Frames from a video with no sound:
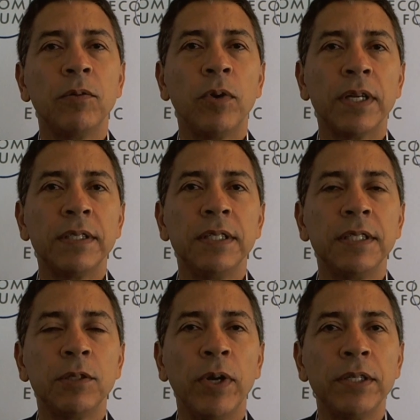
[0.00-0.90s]
the
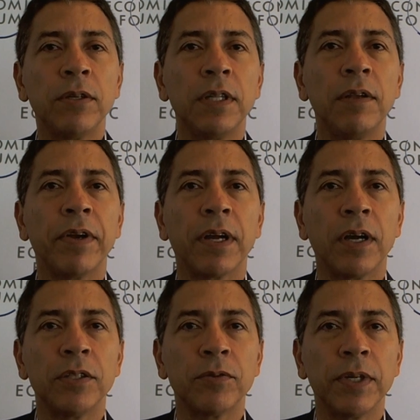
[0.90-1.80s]
situation in different
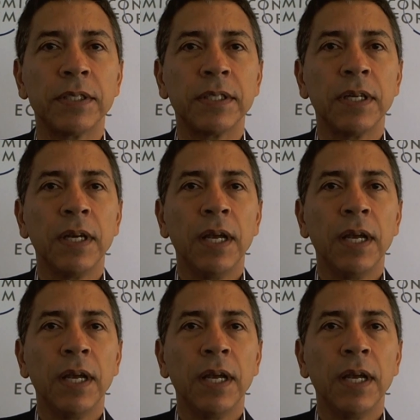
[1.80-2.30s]
countries,